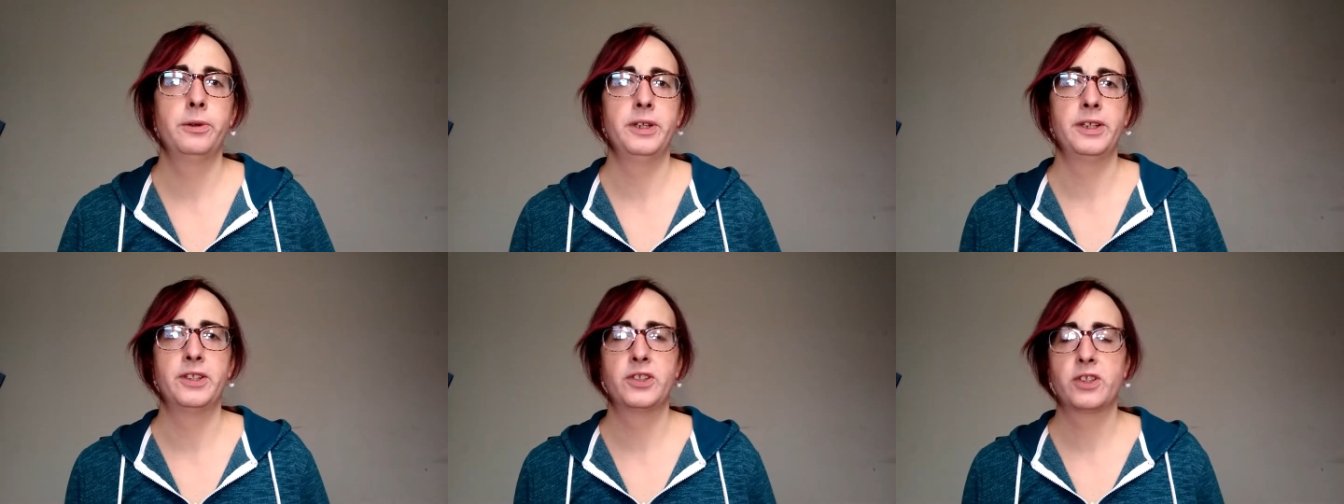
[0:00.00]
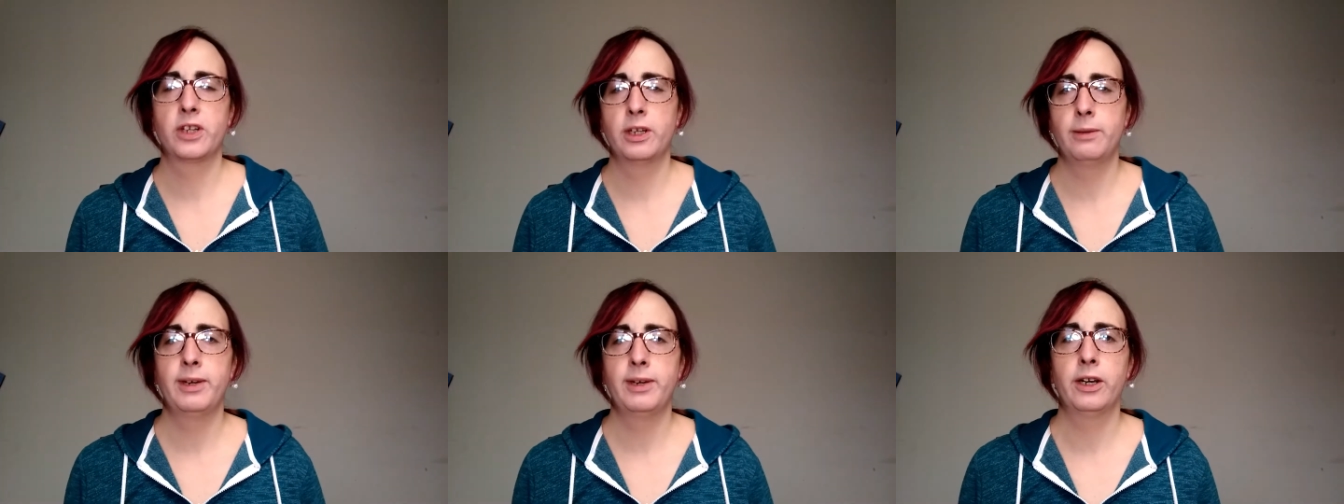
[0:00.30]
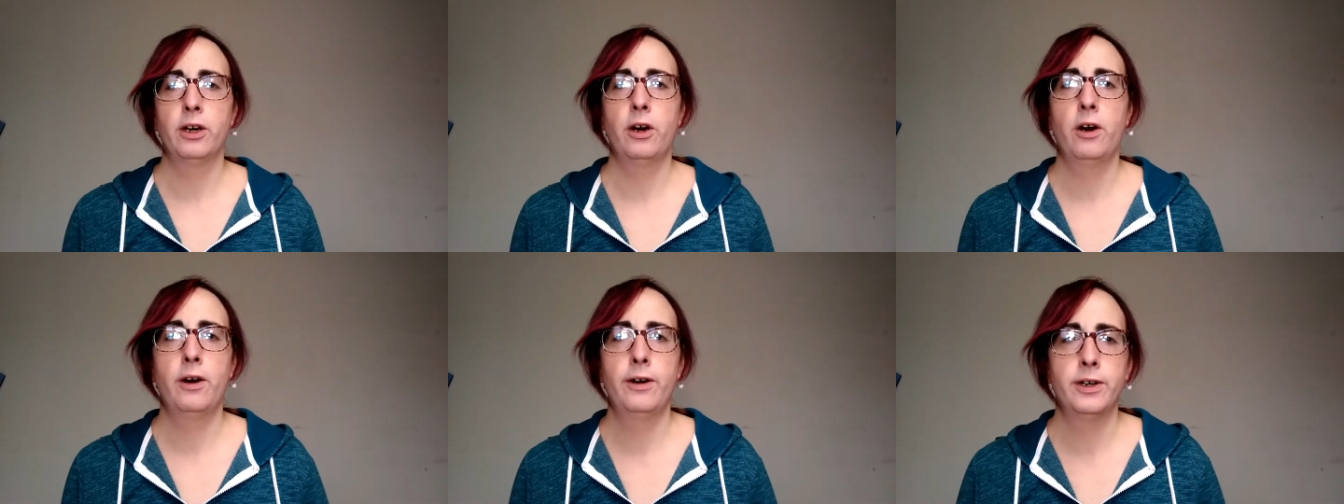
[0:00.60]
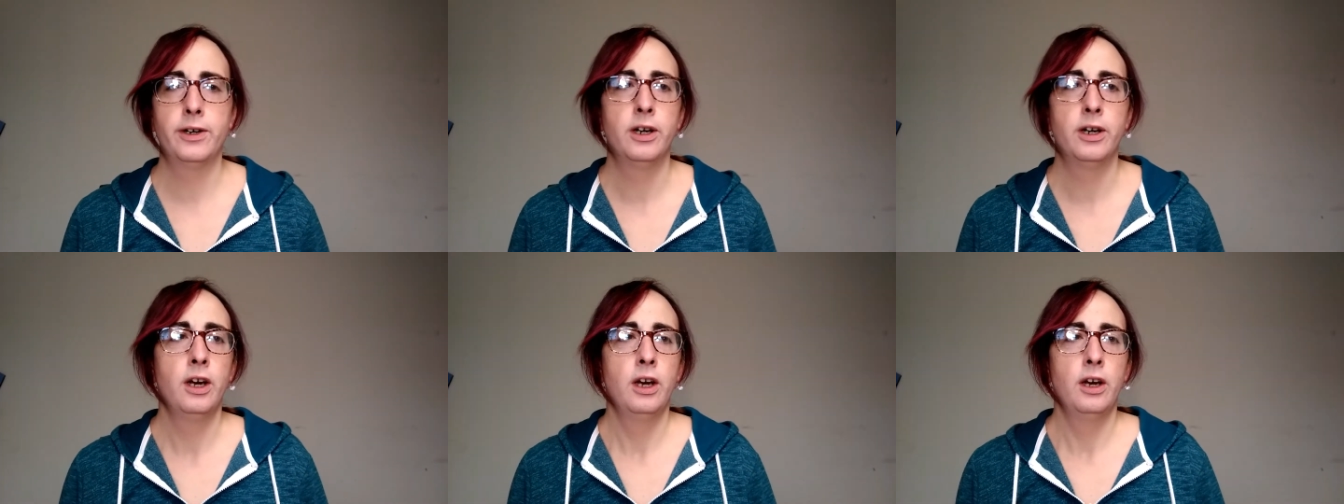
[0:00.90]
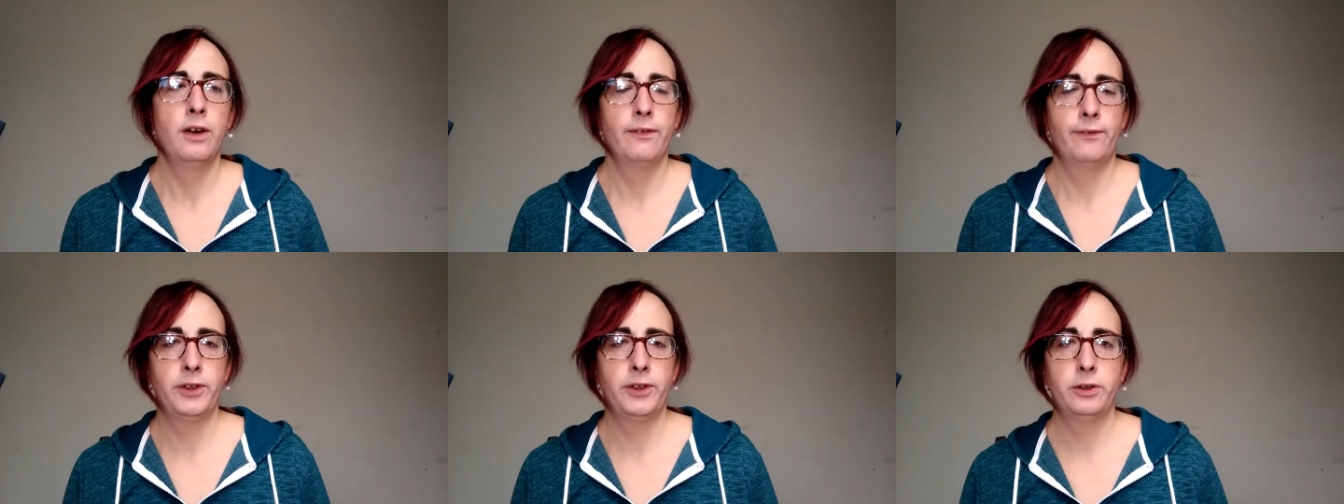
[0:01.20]
It's going to make it harder
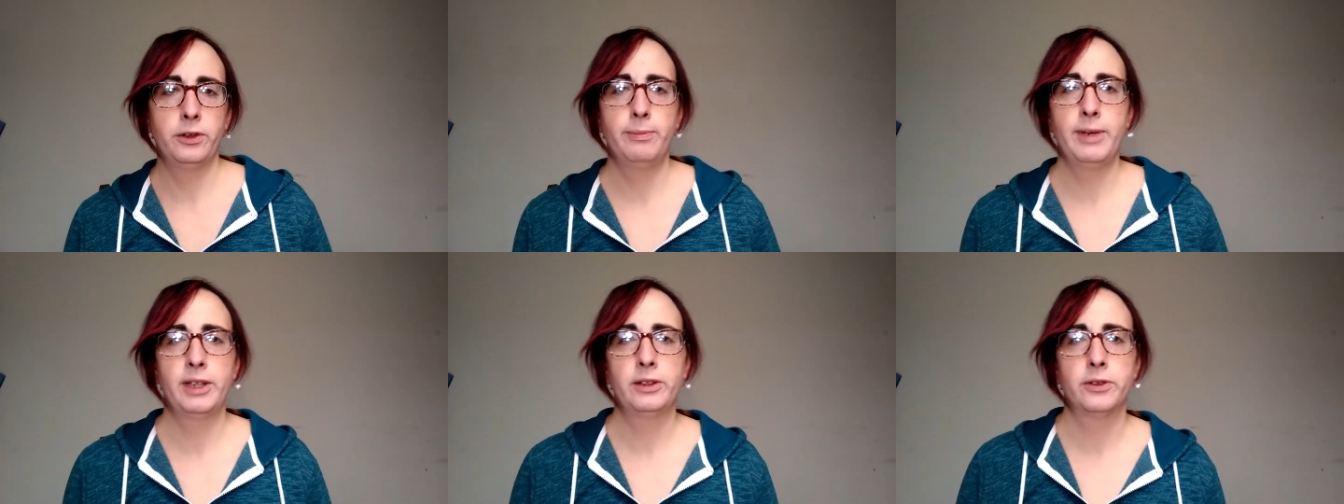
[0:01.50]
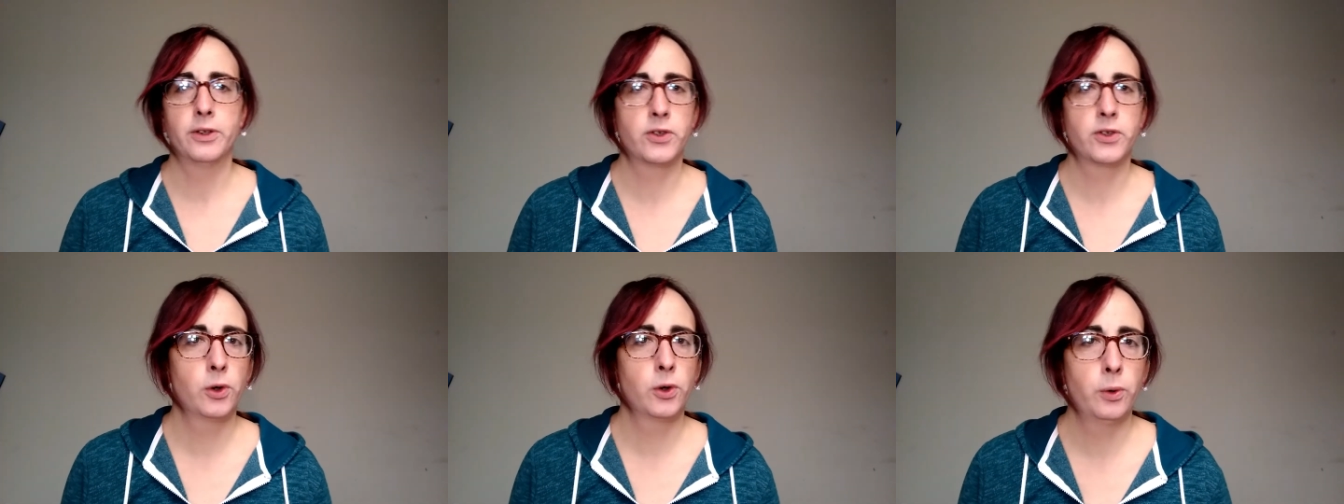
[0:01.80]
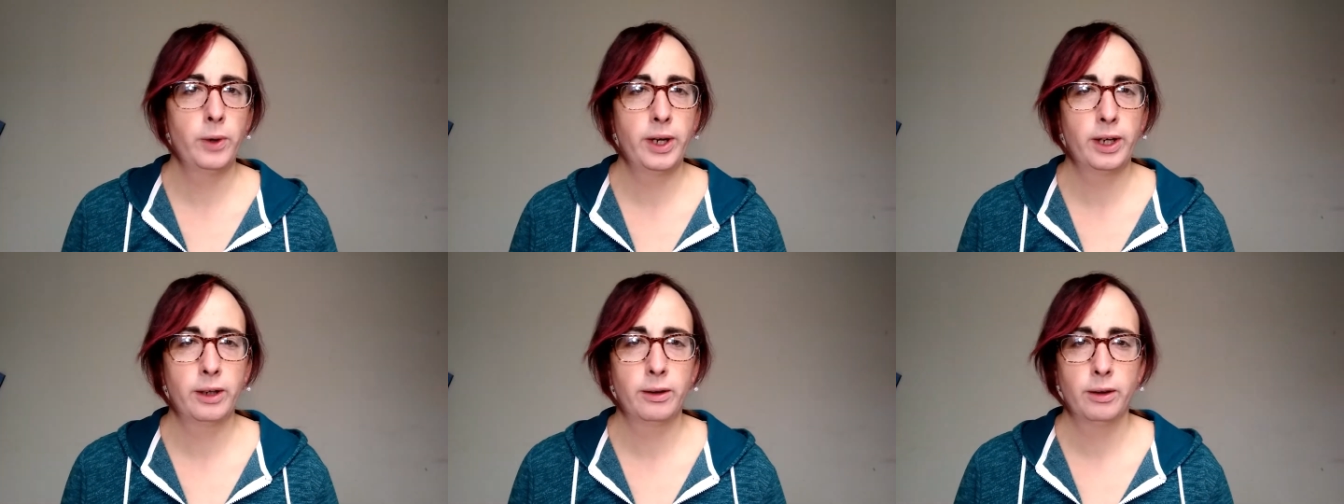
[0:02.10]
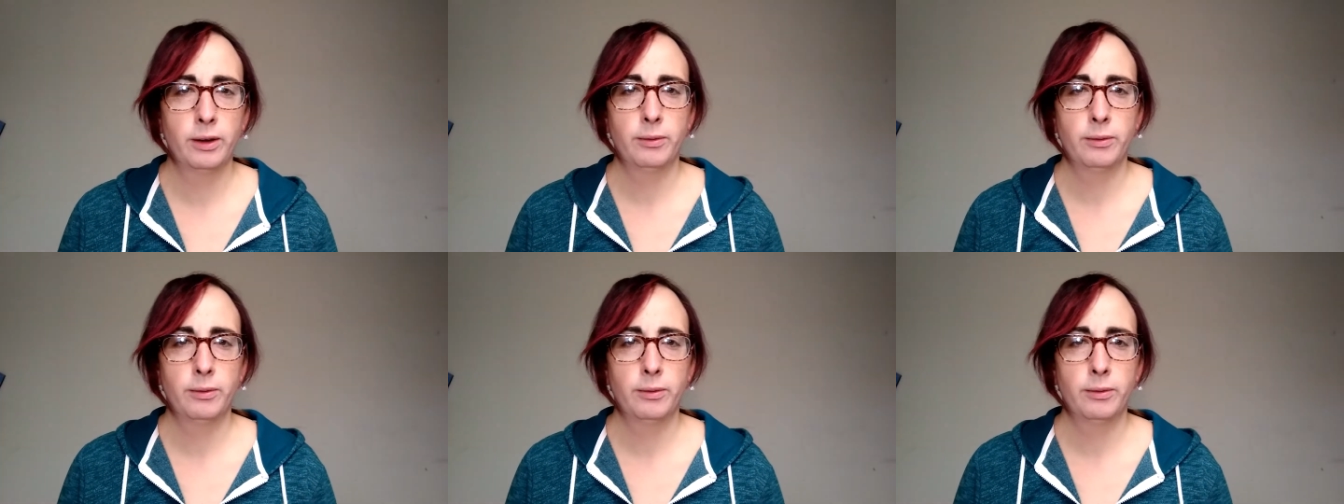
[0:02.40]
for you to make those quick